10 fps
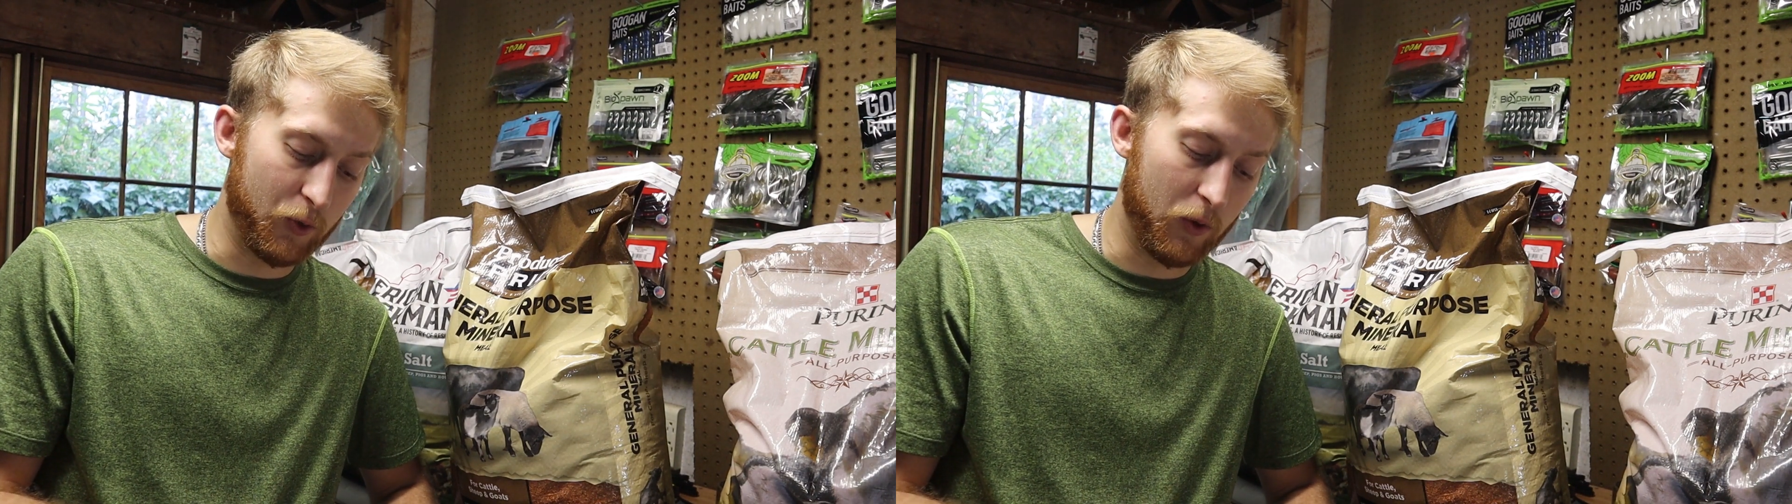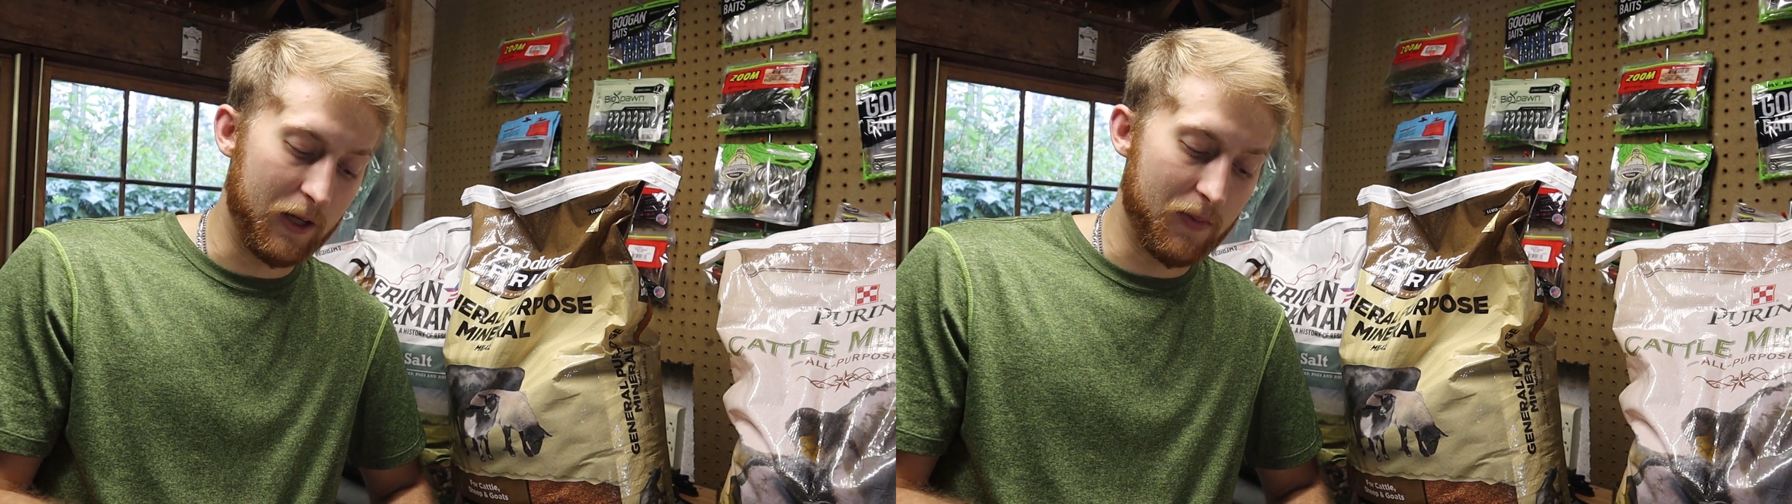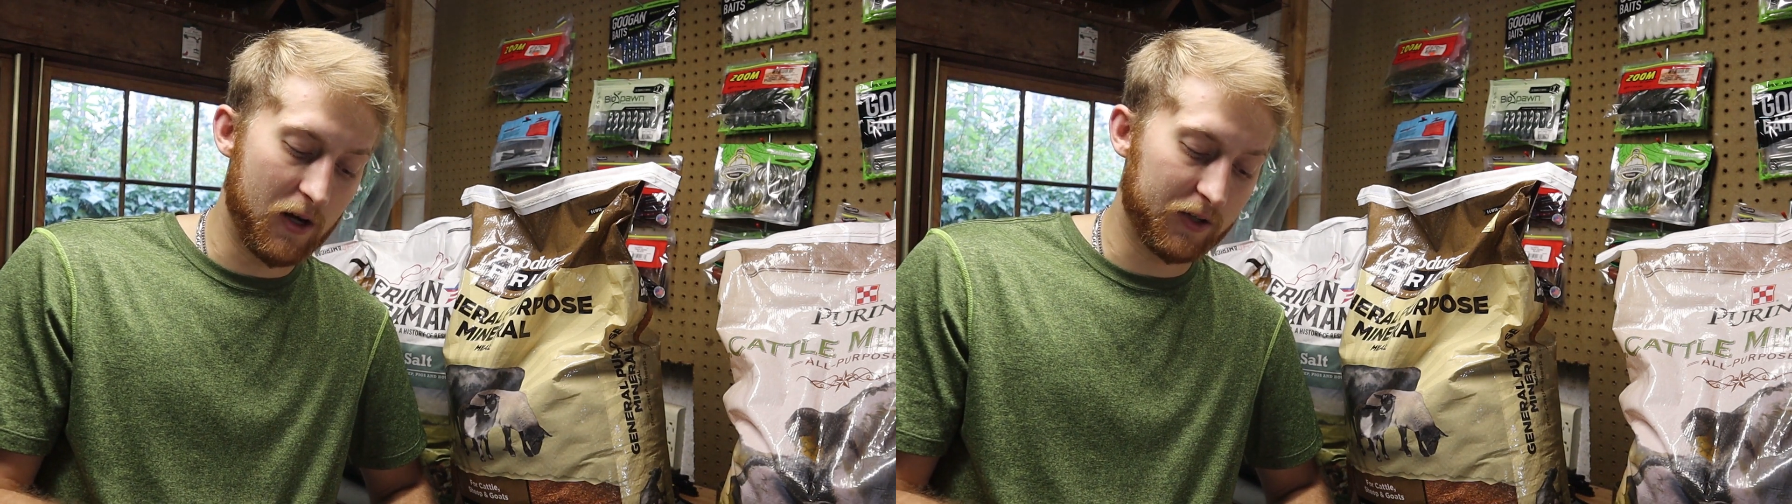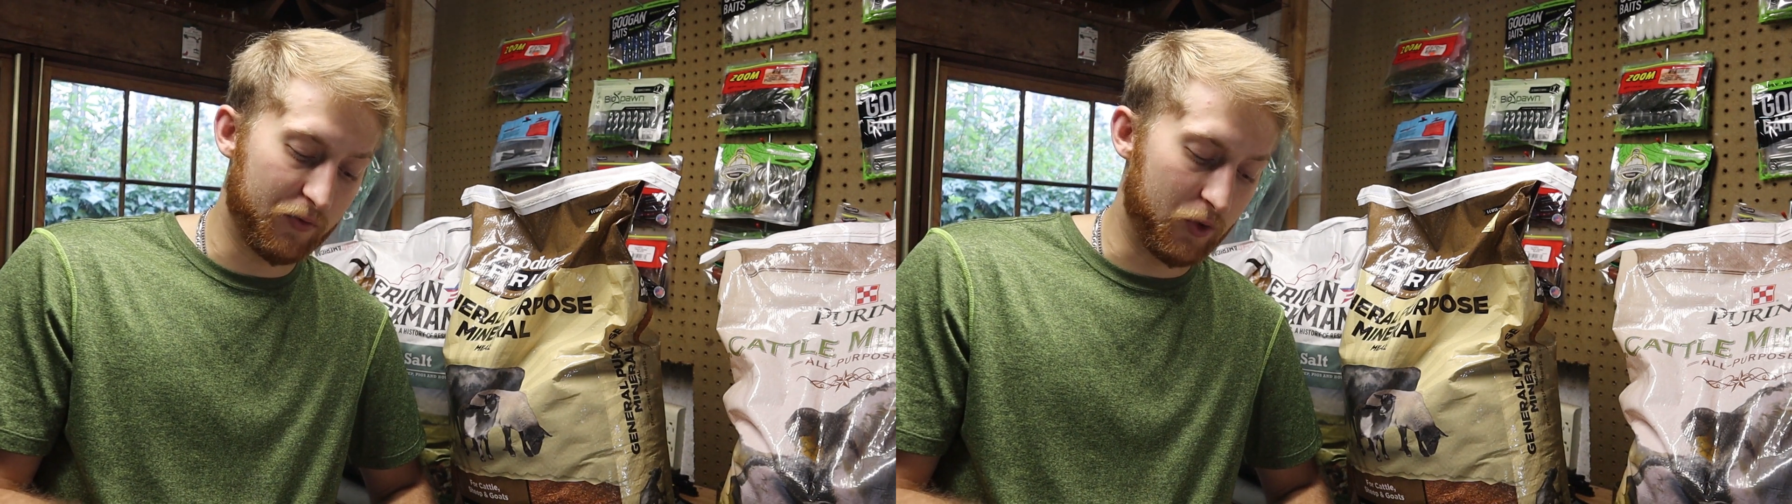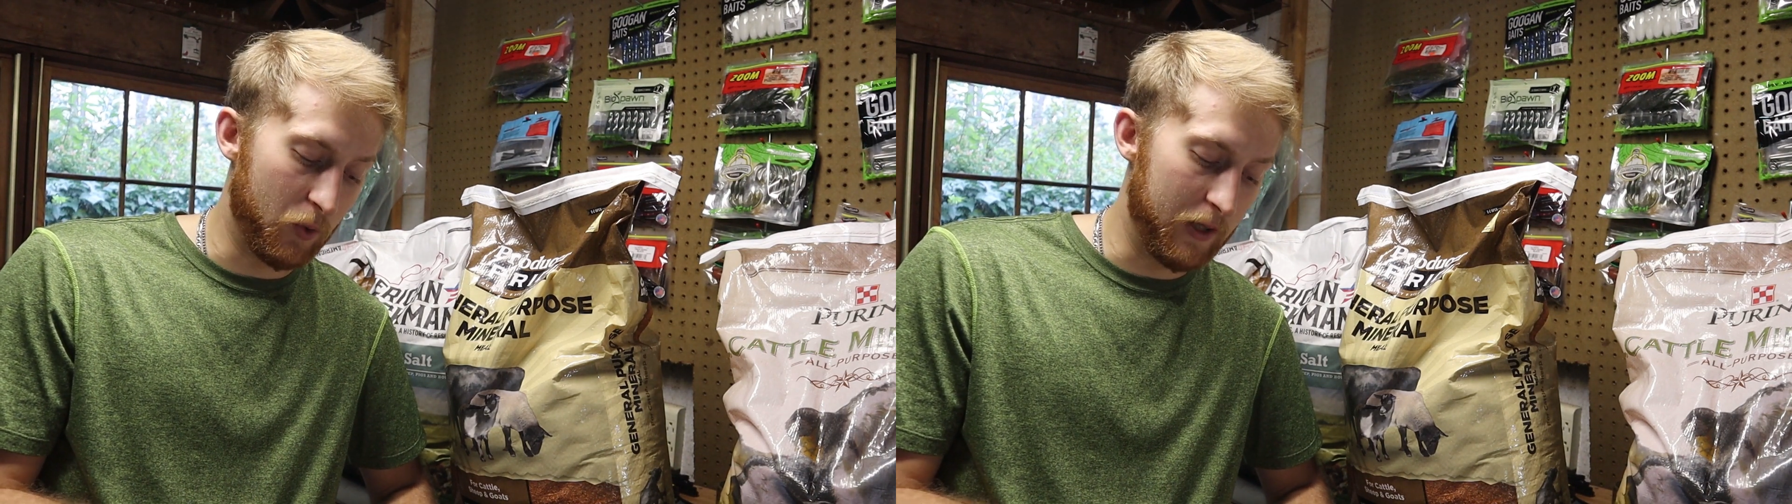$20
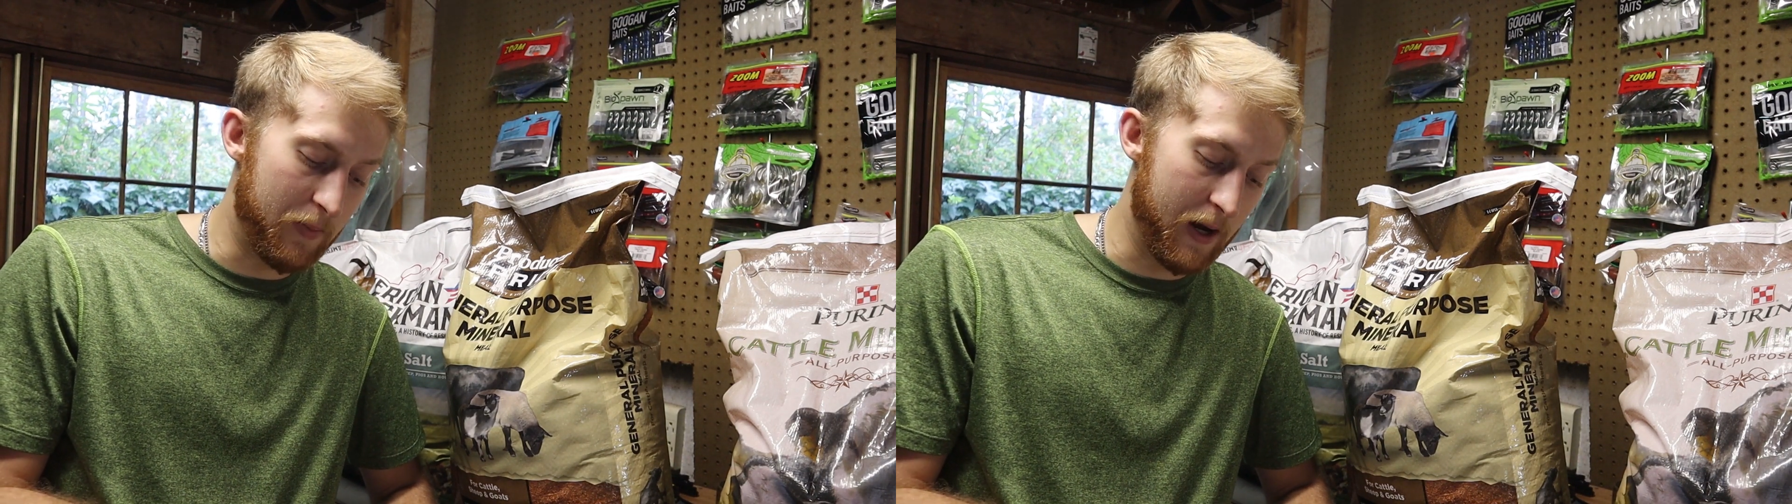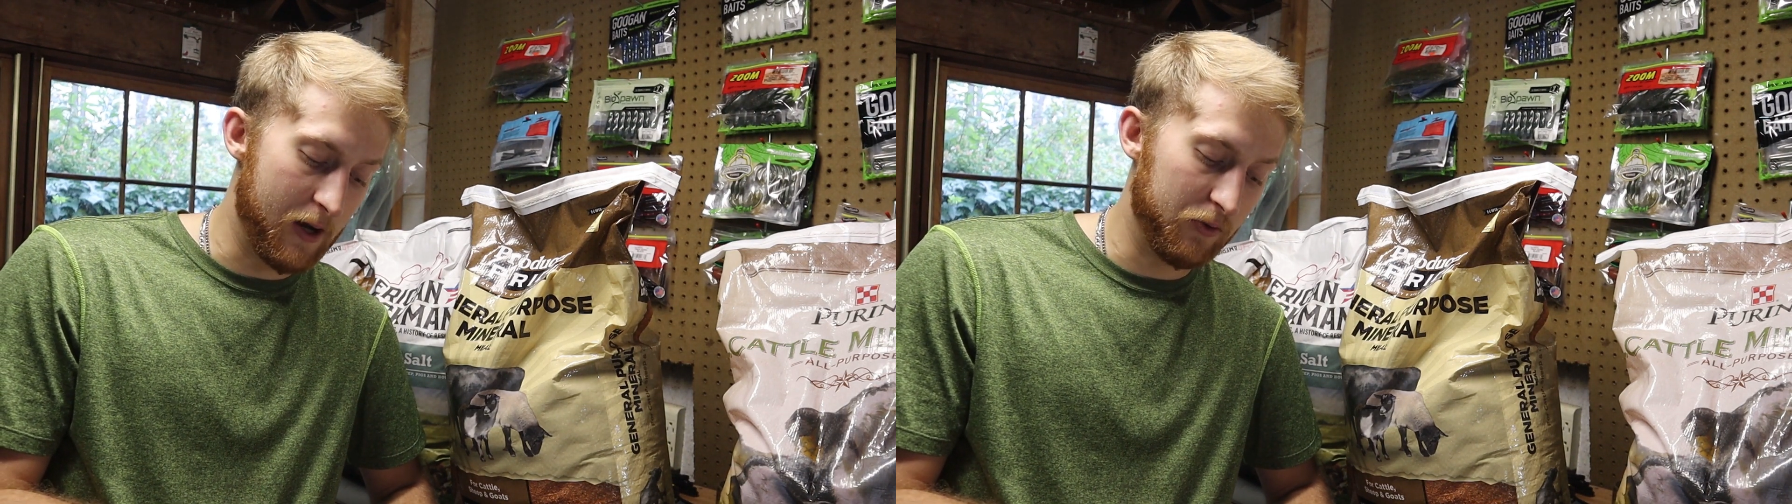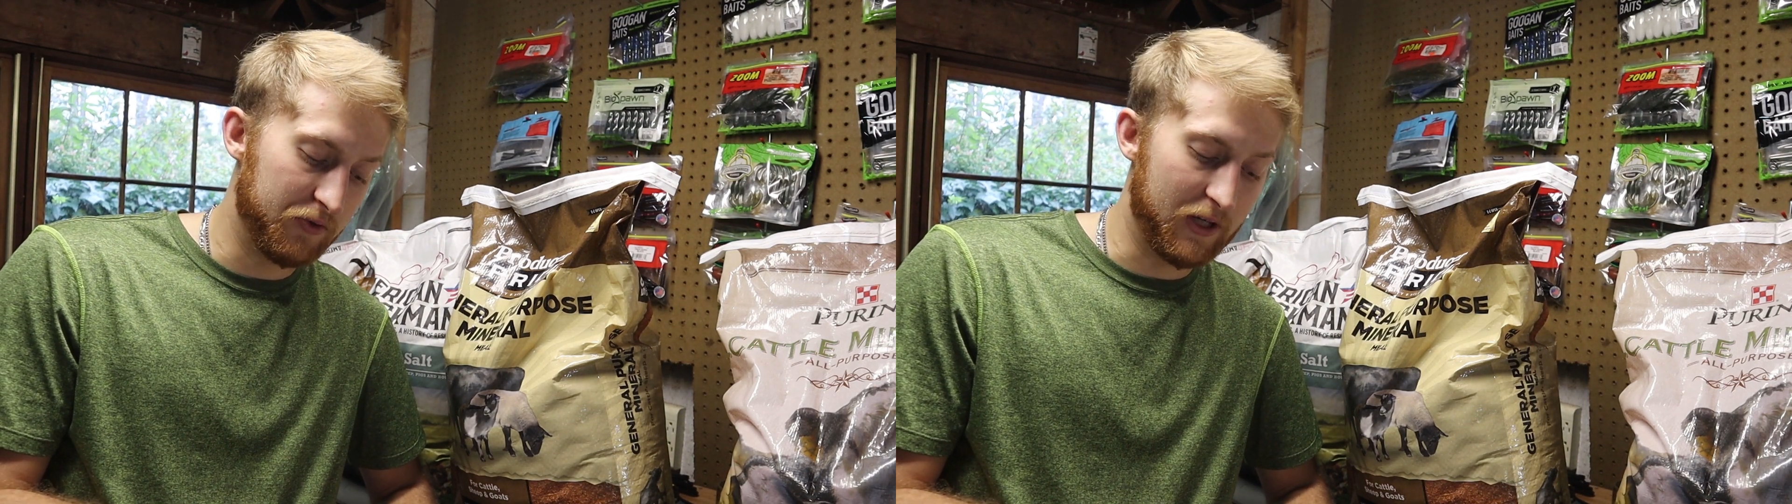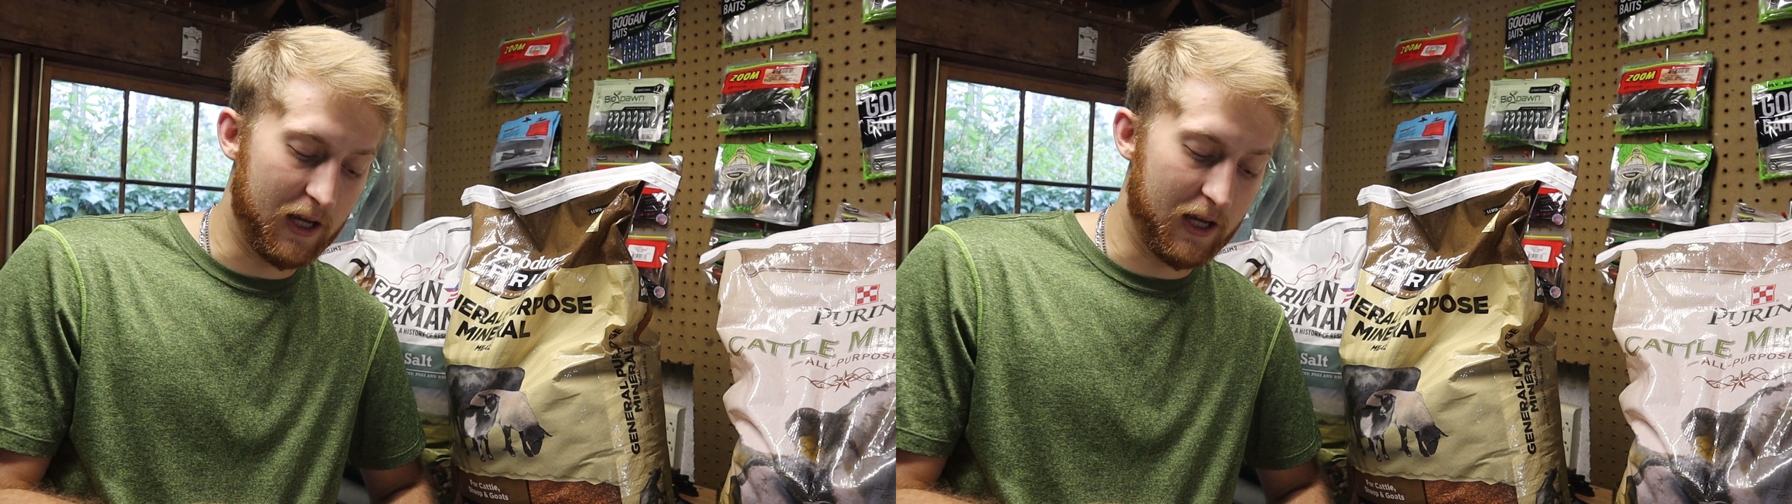for 20 pounds,